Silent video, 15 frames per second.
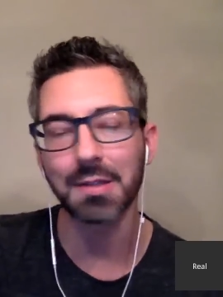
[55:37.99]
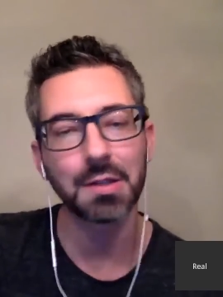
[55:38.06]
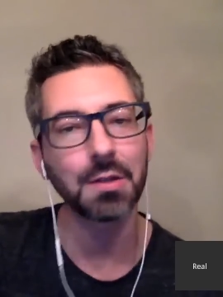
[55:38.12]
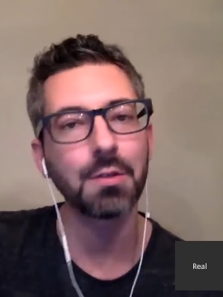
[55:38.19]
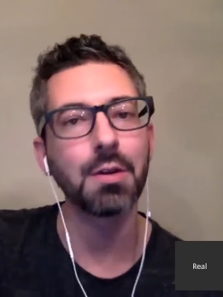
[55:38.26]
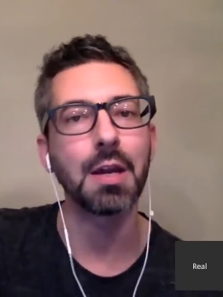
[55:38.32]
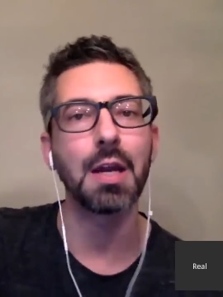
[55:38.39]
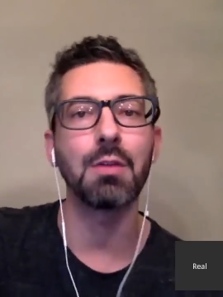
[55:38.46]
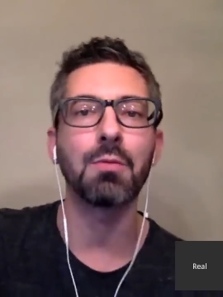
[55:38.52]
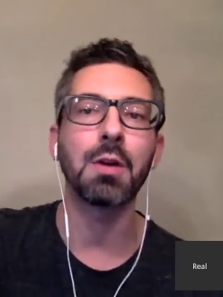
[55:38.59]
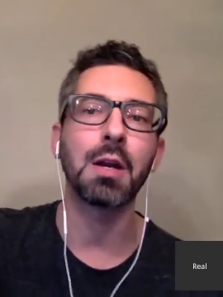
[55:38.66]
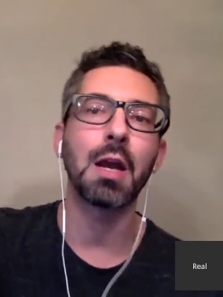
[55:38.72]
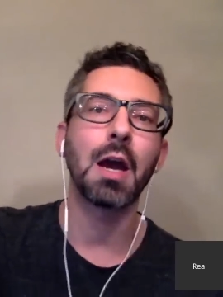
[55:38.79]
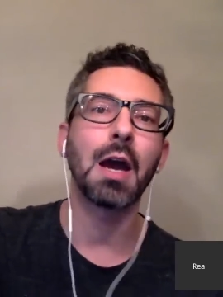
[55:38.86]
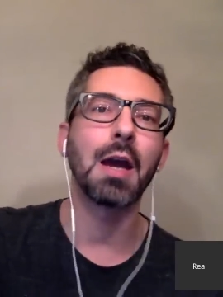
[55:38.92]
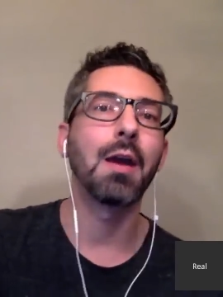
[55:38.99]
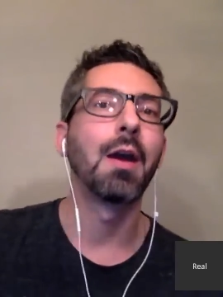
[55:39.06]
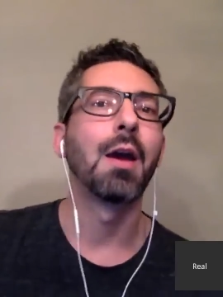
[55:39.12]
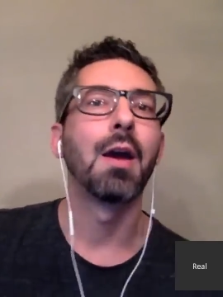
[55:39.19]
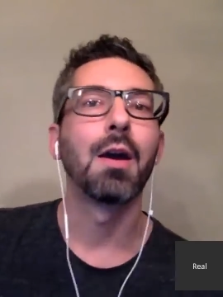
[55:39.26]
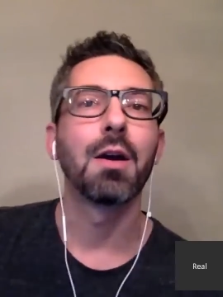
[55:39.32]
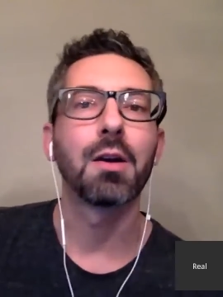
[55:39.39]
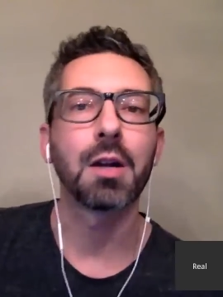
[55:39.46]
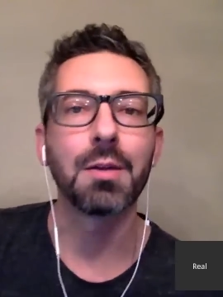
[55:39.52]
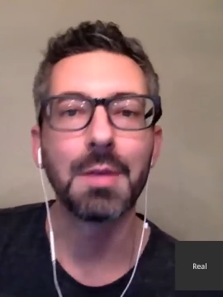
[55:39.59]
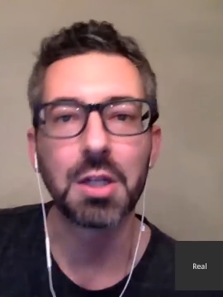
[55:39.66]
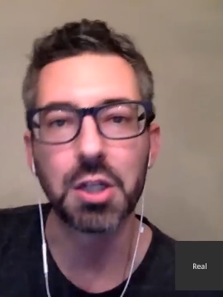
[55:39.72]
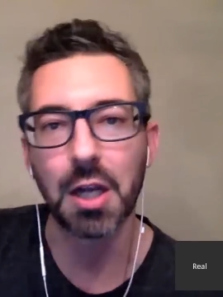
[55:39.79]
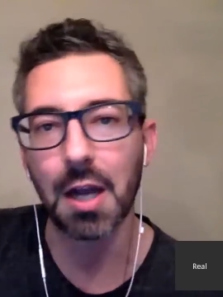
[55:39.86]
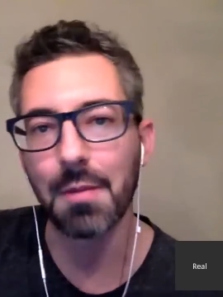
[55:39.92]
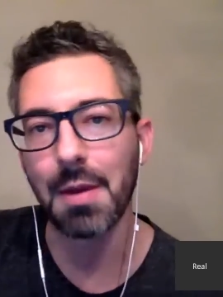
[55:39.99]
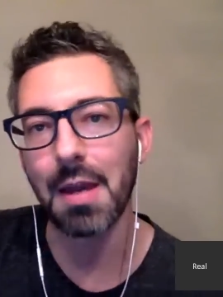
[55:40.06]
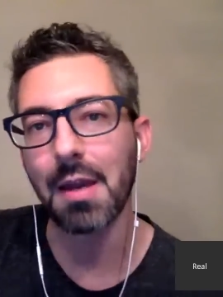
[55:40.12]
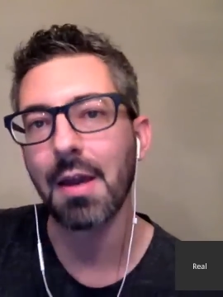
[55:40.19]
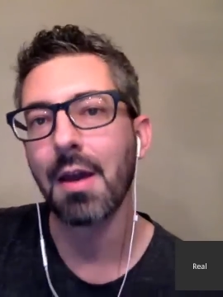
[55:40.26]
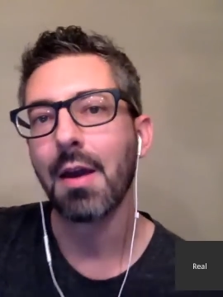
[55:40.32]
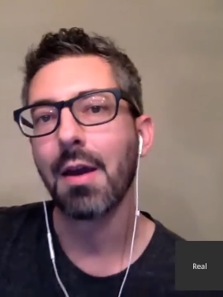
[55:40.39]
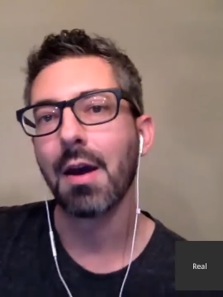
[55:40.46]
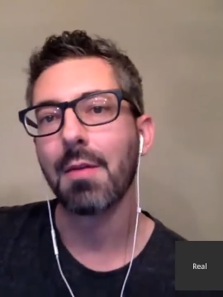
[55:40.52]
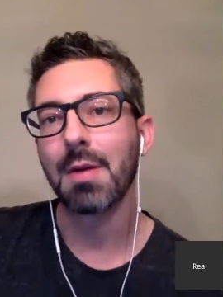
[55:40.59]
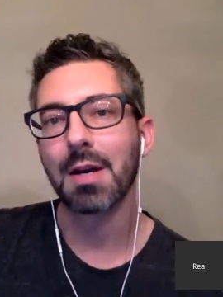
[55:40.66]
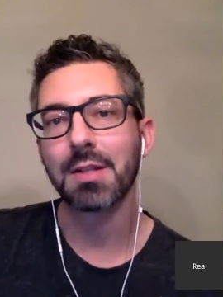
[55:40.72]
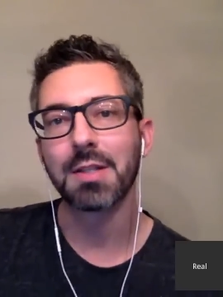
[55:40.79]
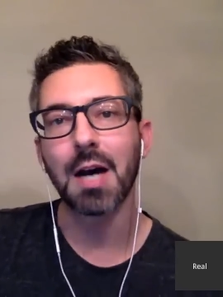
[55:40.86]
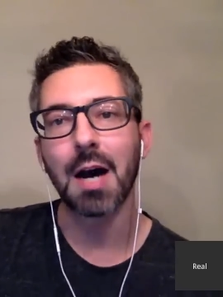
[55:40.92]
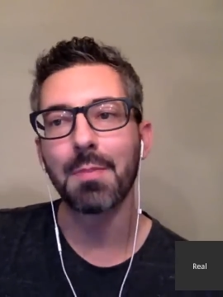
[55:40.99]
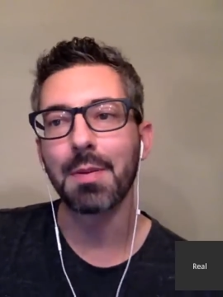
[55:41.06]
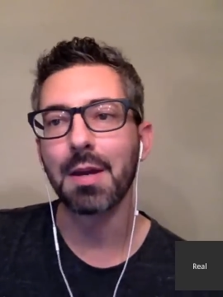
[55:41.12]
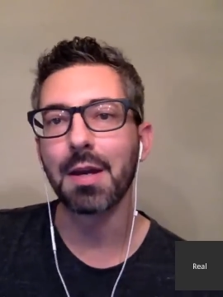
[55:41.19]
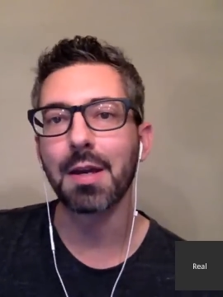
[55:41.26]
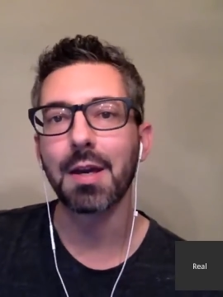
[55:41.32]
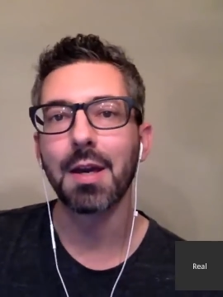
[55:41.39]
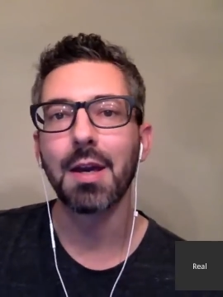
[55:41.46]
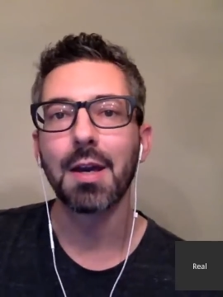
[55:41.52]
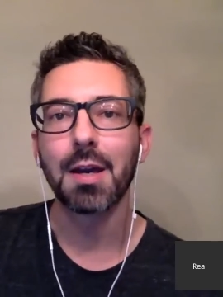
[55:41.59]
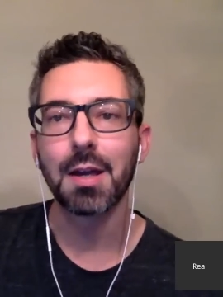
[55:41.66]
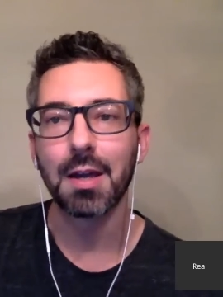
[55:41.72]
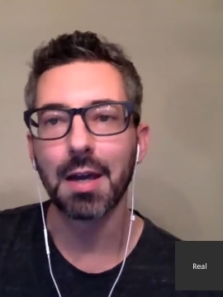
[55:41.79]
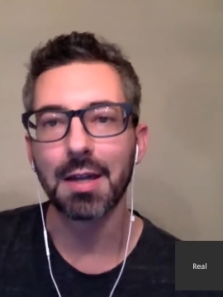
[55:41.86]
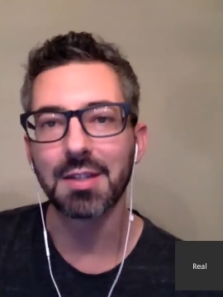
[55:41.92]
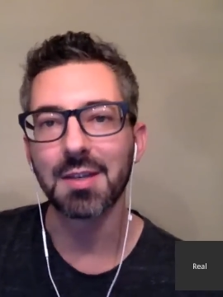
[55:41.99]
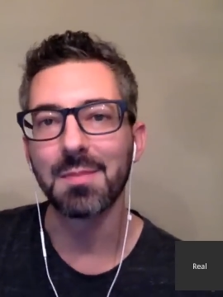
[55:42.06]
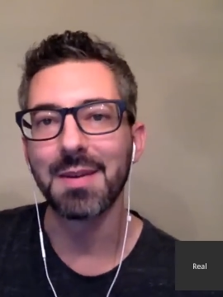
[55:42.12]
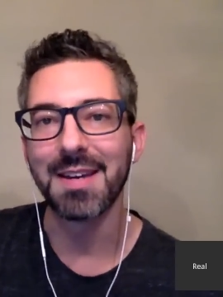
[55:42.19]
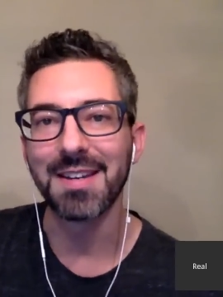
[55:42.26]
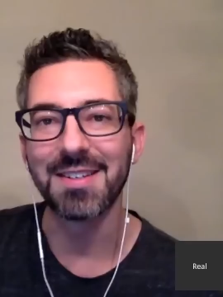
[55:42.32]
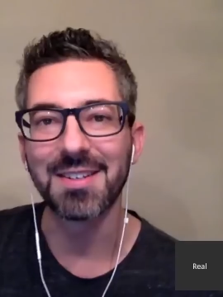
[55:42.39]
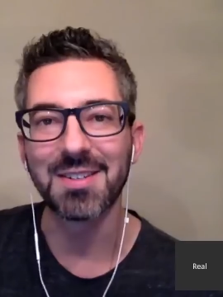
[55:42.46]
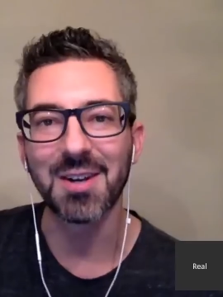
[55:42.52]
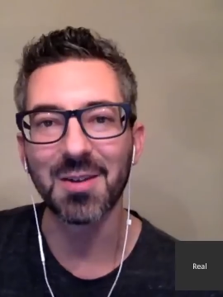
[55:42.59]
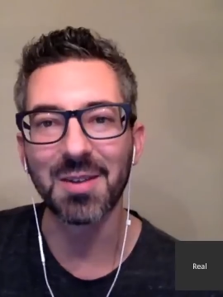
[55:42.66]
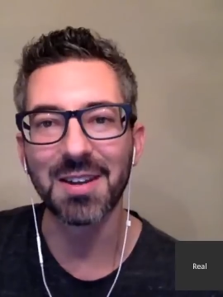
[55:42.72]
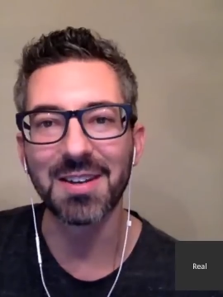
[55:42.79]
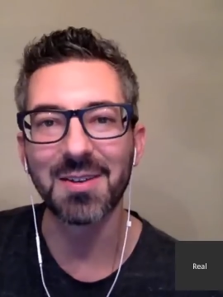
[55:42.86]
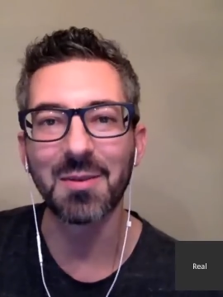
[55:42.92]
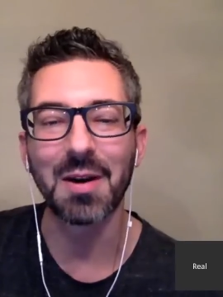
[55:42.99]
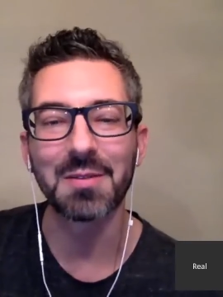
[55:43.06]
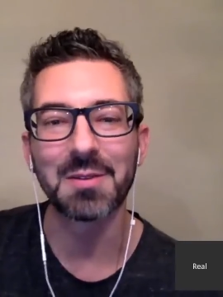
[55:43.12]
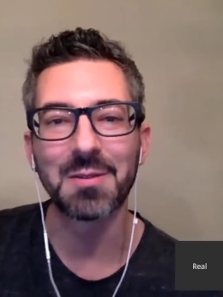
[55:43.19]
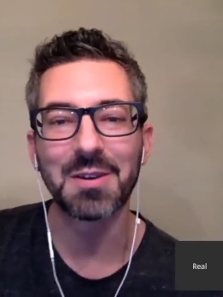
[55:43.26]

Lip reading: Eastern, Henry and I are going to be jamming about a topic yet to be determined.